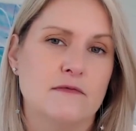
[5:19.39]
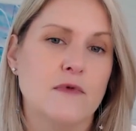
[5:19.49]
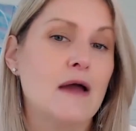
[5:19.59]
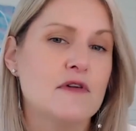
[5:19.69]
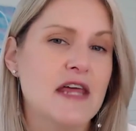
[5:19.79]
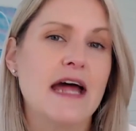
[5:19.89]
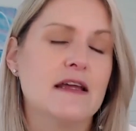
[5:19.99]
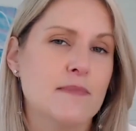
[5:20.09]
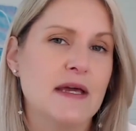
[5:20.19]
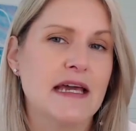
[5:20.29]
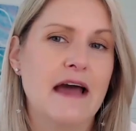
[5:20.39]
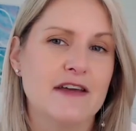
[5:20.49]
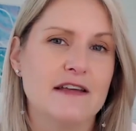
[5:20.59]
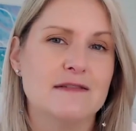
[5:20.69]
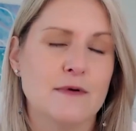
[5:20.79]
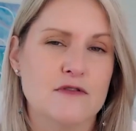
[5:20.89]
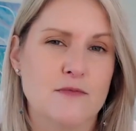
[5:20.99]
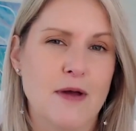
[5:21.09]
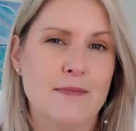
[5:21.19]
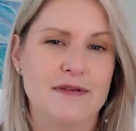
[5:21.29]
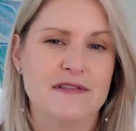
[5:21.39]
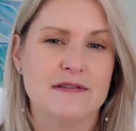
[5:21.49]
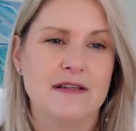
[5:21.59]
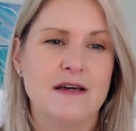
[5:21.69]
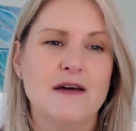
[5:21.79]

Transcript: right? Without it being having a spiritual purpose?